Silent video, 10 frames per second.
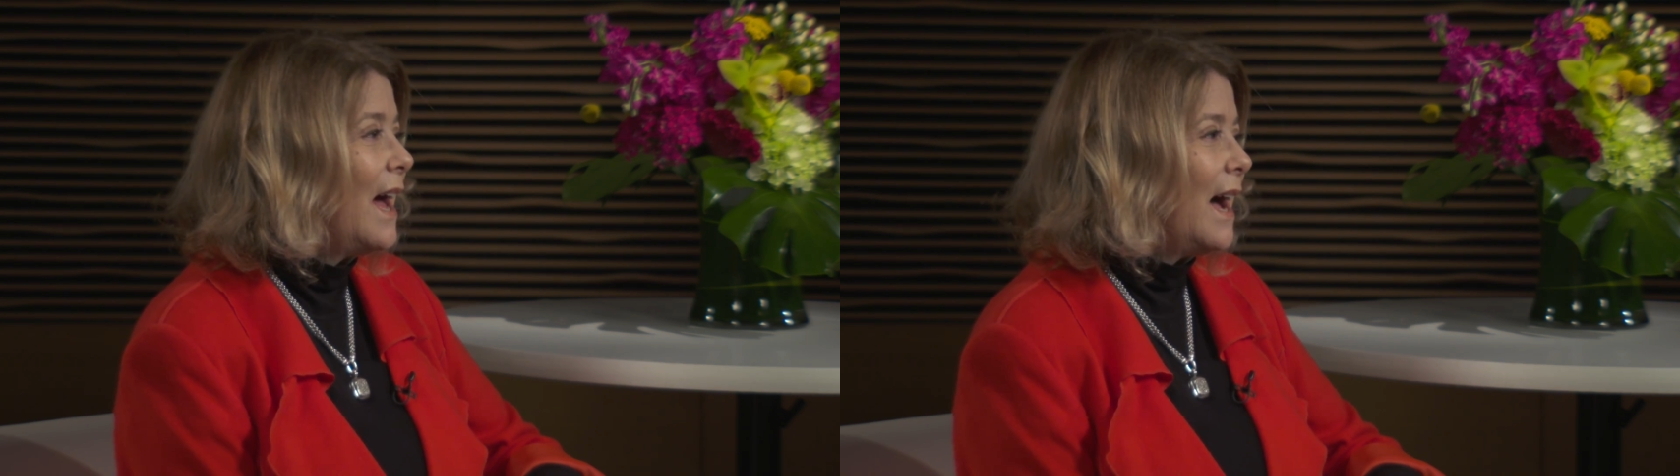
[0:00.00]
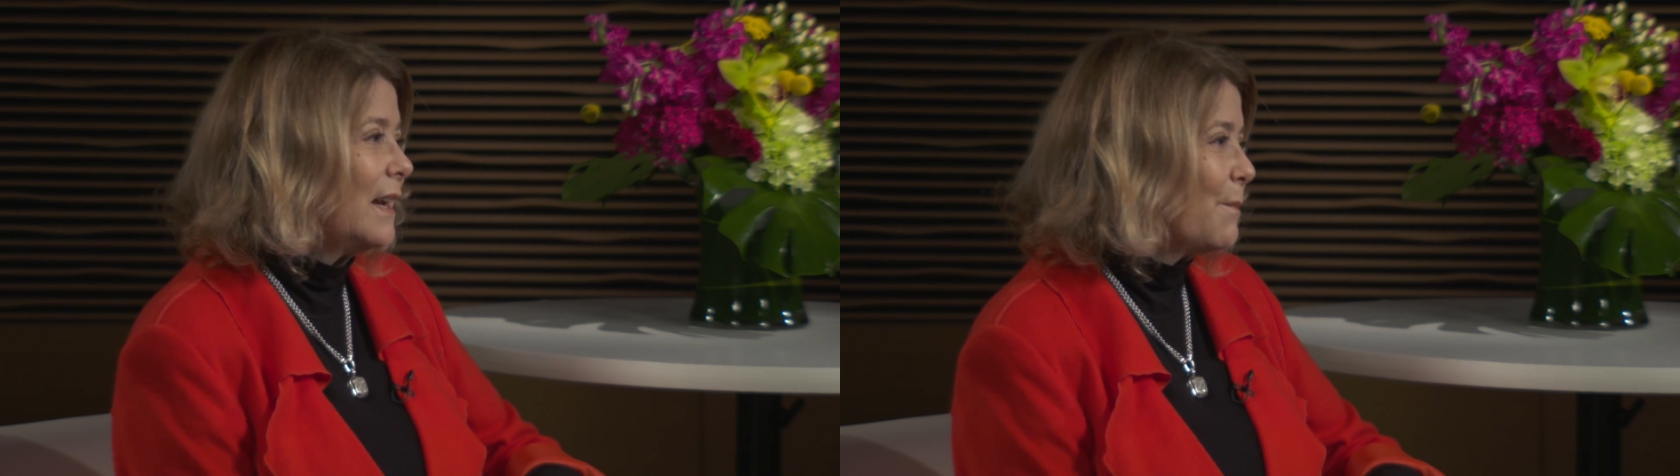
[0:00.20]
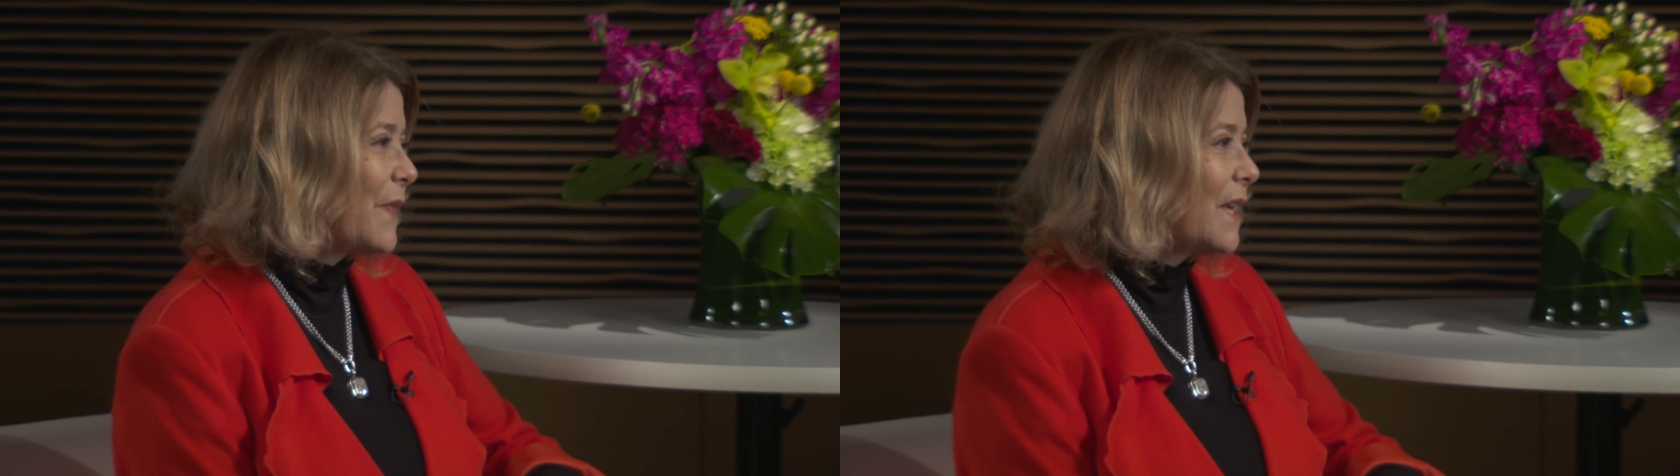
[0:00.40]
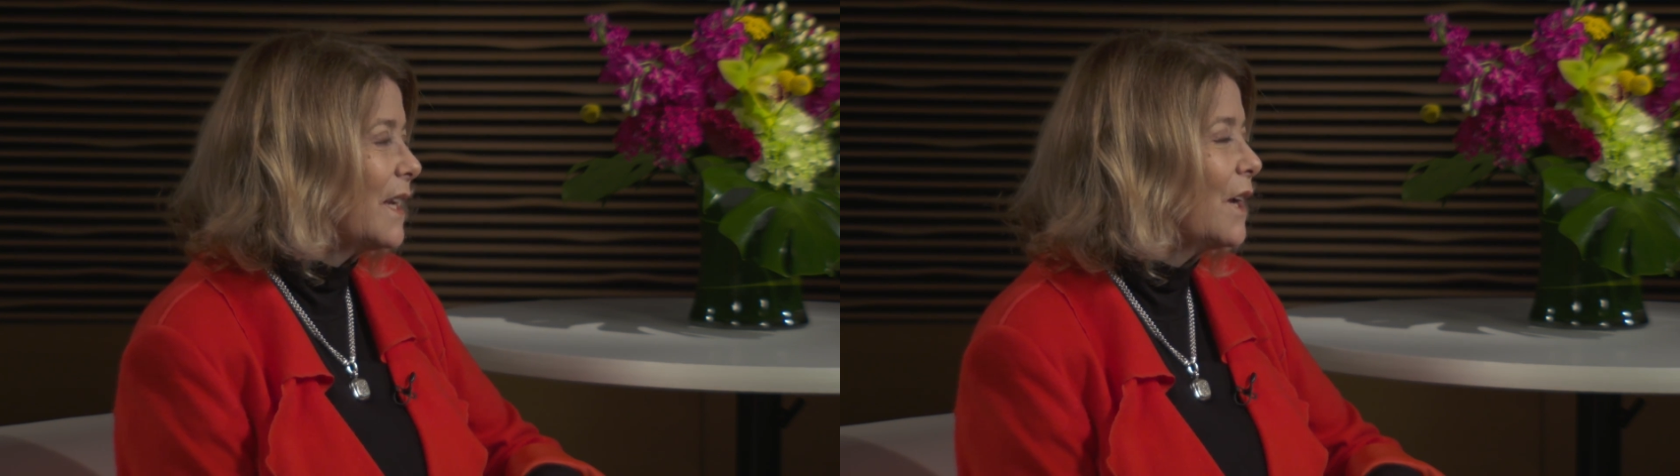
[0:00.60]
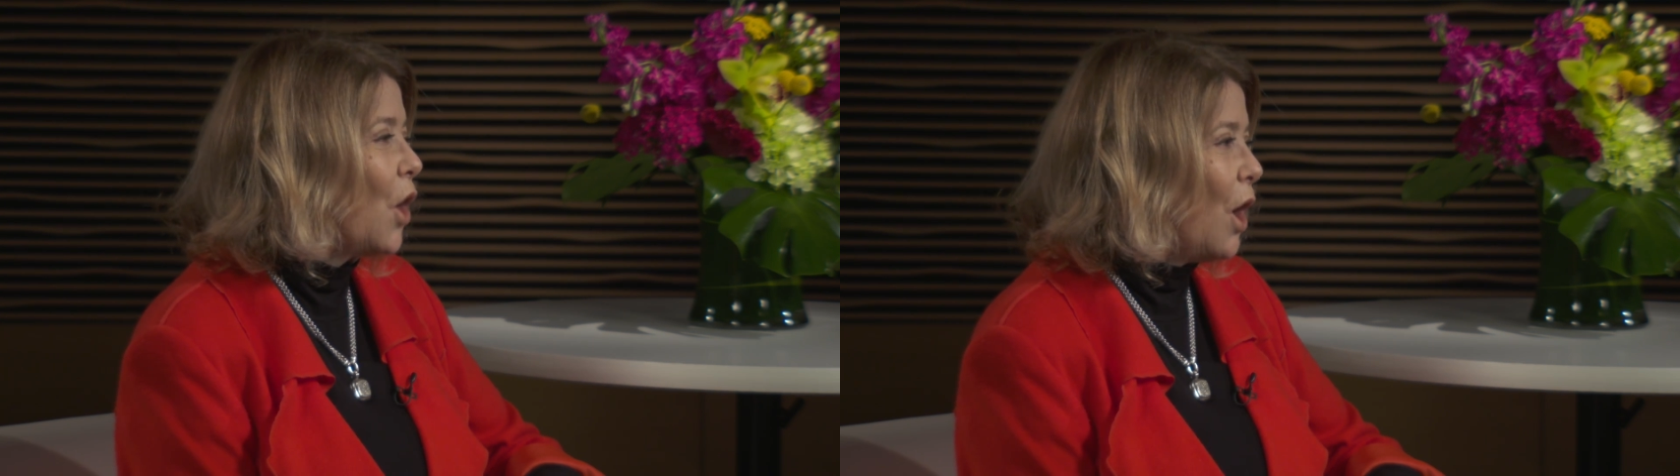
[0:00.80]
and I'm
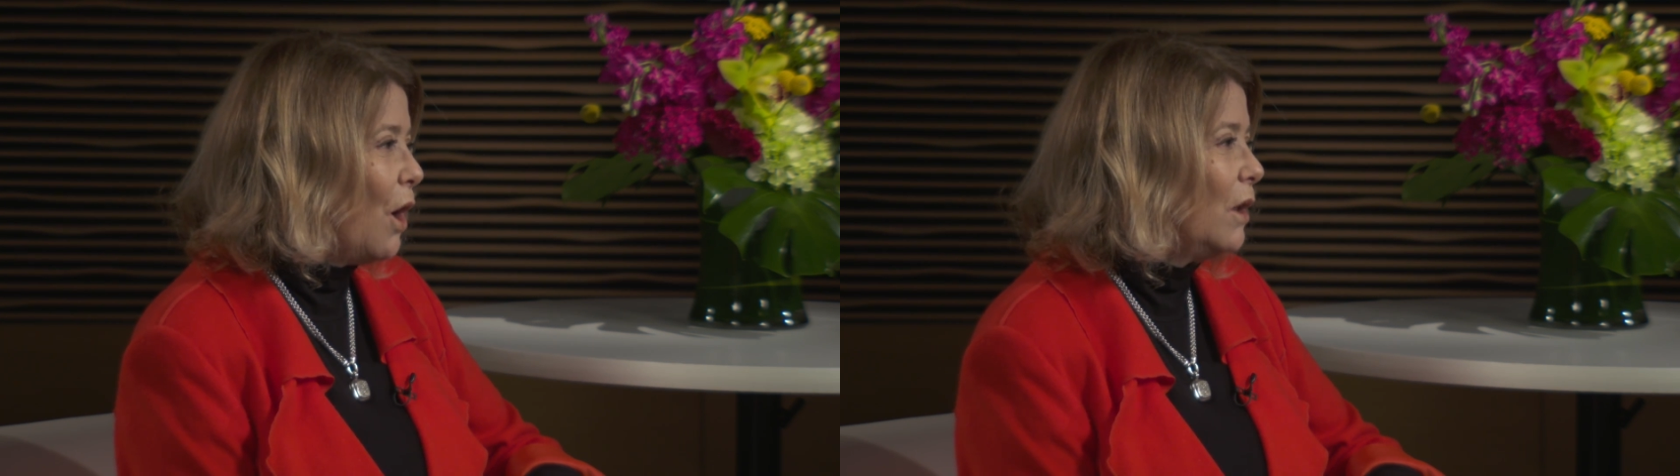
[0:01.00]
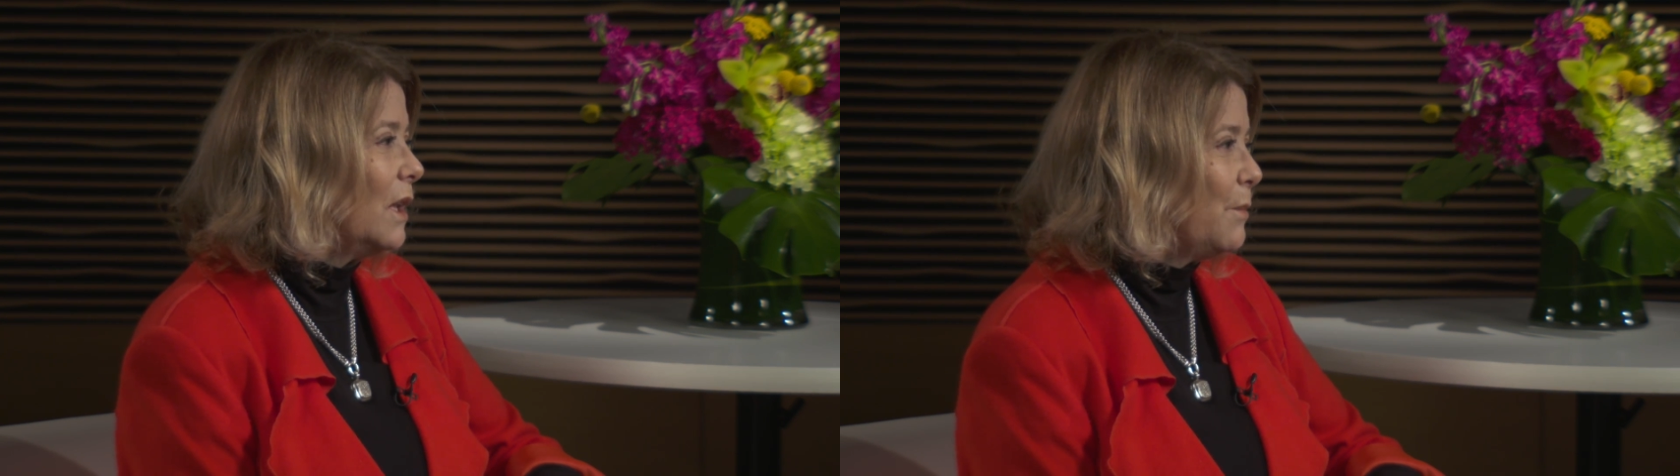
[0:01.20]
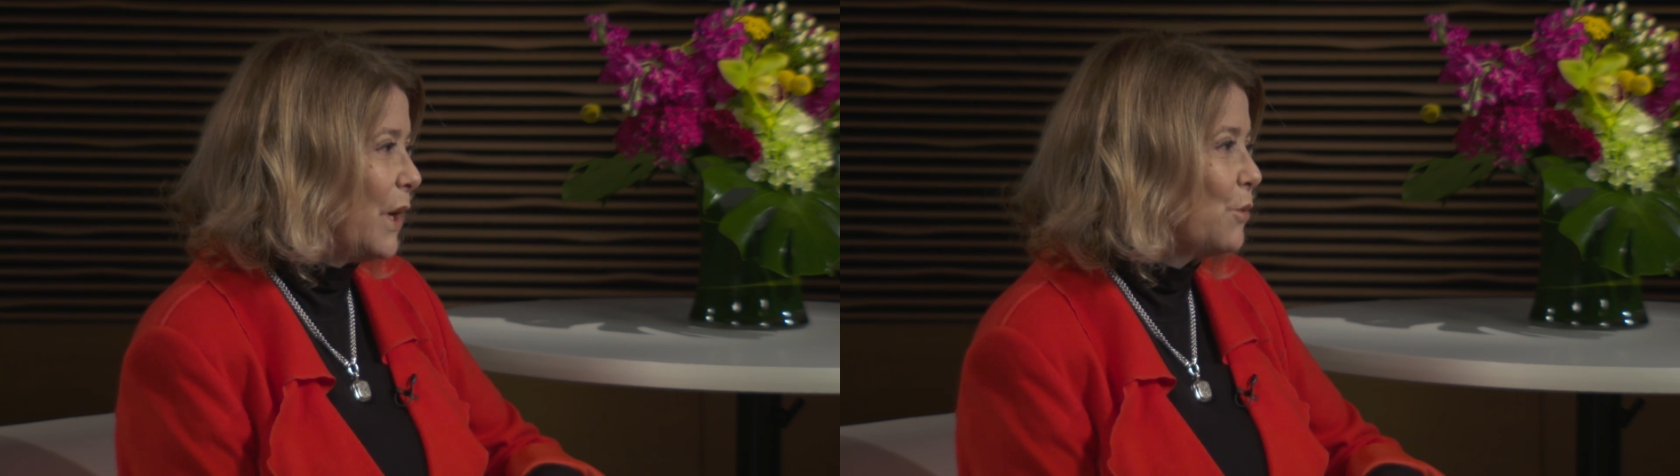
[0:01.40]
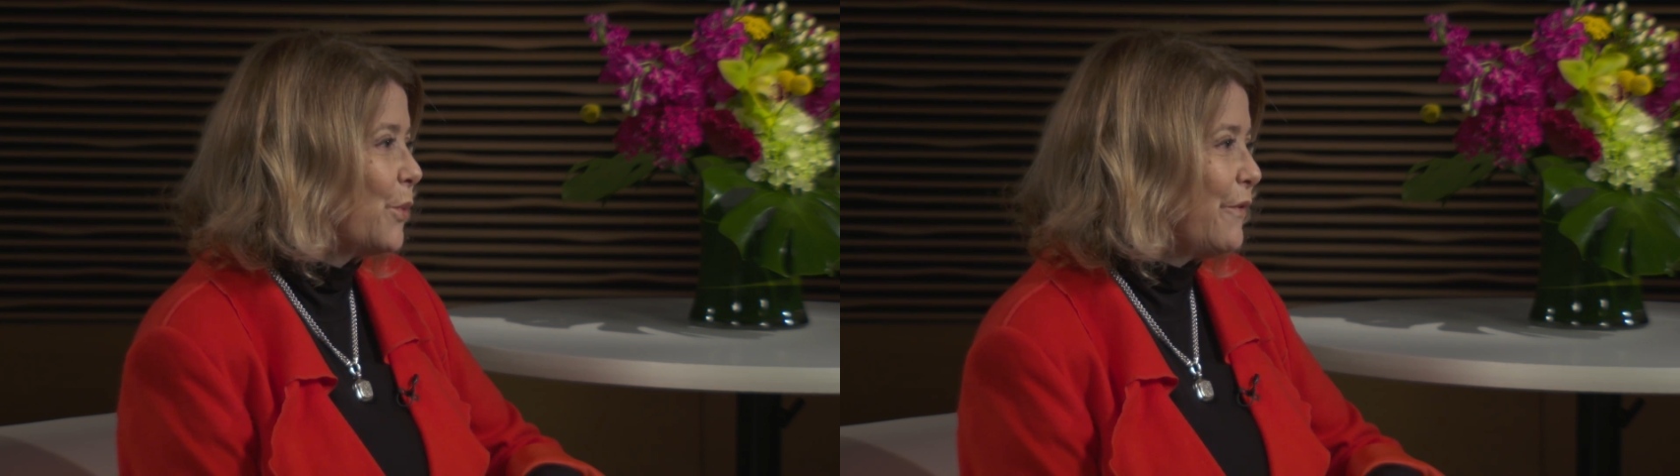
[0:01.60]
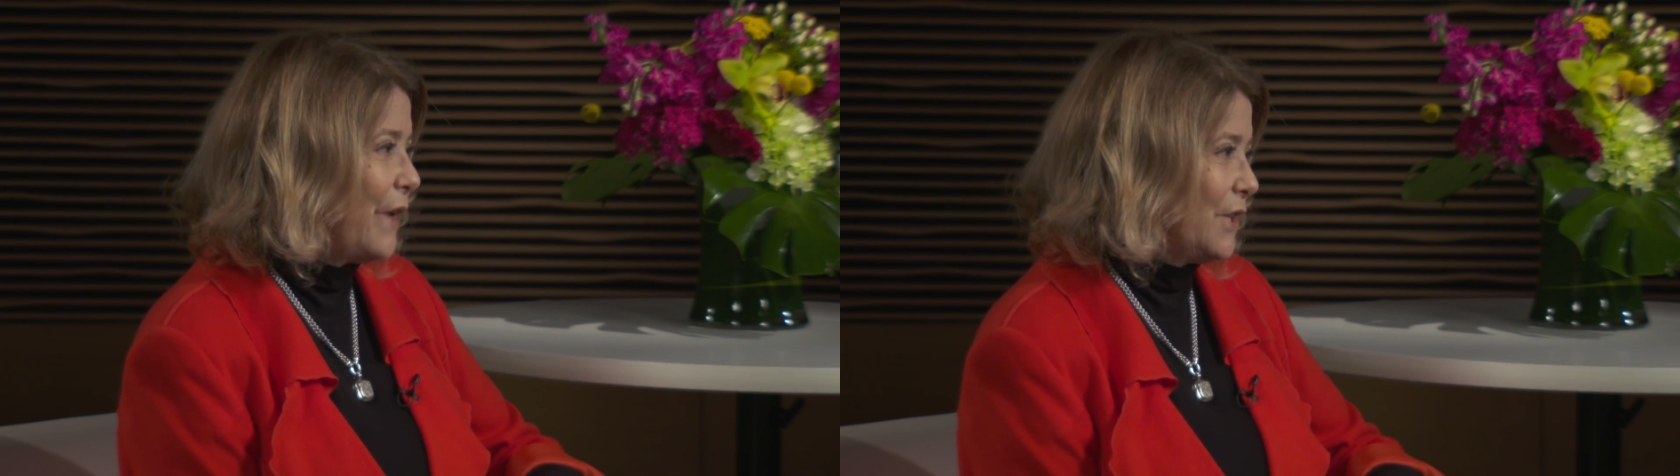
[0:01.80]
thinking all about
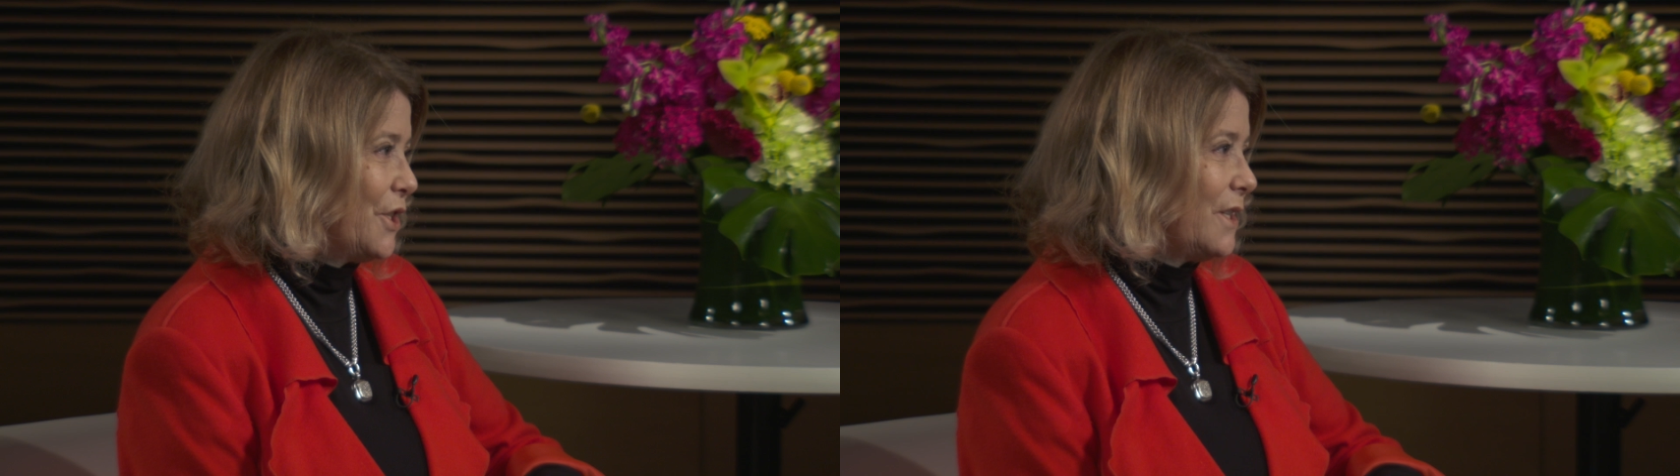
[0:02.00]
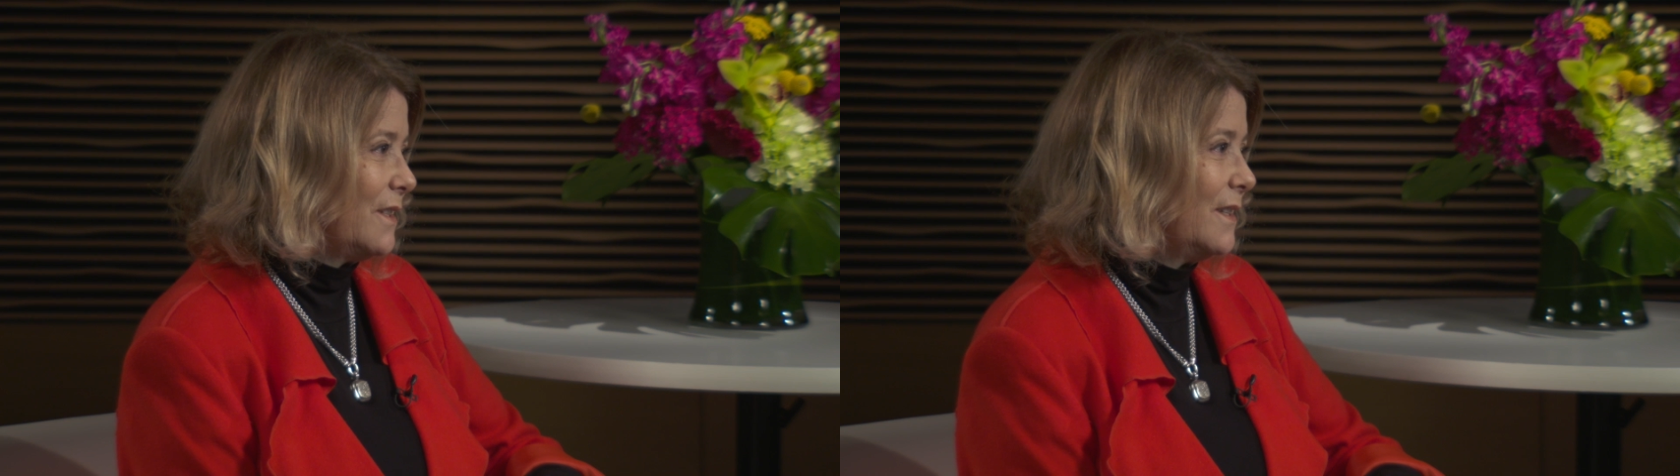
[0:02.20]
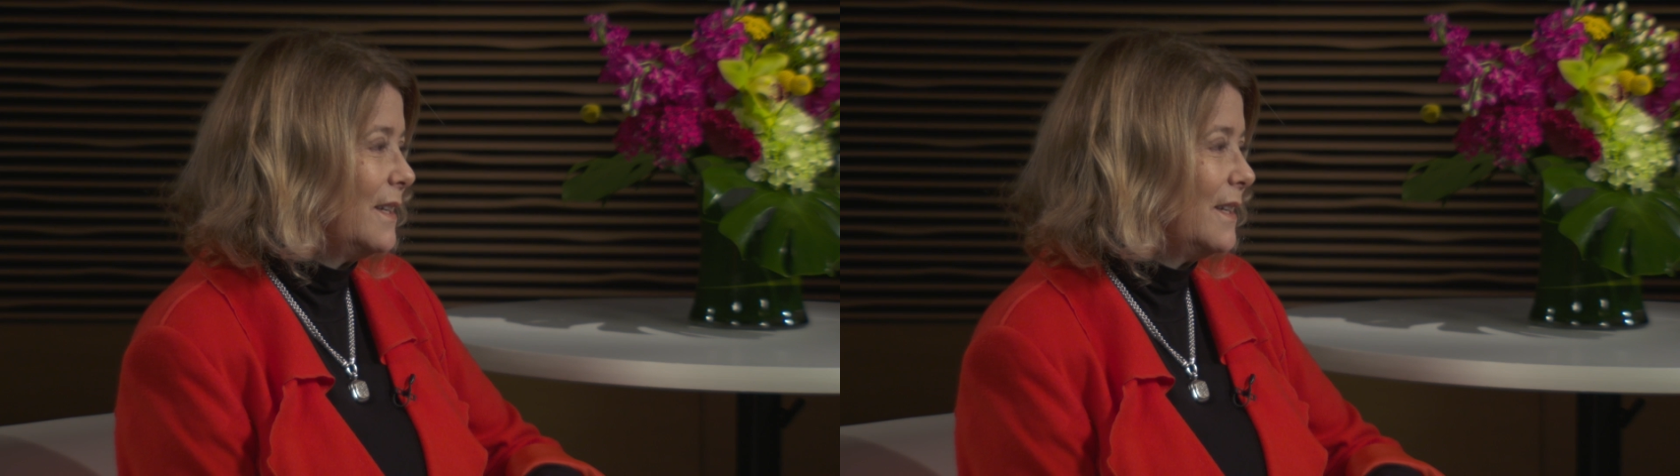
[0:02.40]
prevention.